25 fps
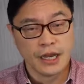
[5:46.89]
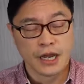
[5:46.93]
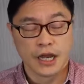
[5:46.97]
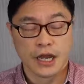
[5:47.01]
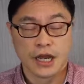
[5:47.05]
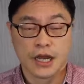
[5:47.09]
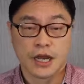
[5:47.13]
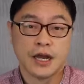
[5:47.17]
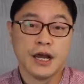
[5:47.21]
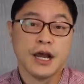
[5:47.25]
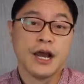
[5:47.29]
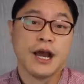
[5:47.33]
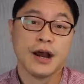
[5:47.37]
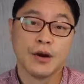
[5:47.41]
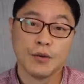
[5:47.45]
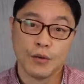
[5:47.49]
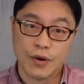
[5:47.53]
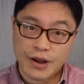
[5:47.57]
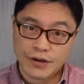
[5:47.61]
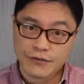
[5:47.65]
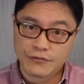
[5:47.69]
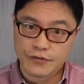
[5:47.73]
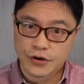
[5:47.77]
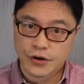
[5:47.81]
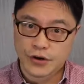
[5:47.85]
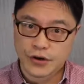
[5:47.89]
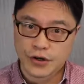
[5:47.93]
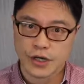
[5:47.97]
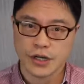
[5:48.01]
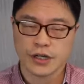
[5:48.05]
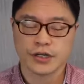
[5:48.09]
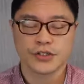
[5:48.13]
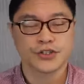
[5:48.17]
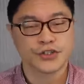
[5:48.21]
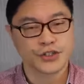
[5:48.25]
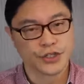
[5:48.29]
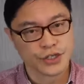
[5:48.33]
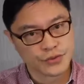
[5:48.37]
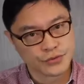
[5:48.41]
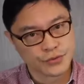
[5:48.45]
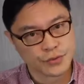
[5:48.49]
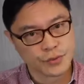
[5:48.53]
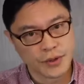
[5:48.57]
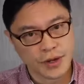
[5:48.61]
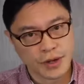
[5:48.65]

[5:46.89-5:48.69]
However, just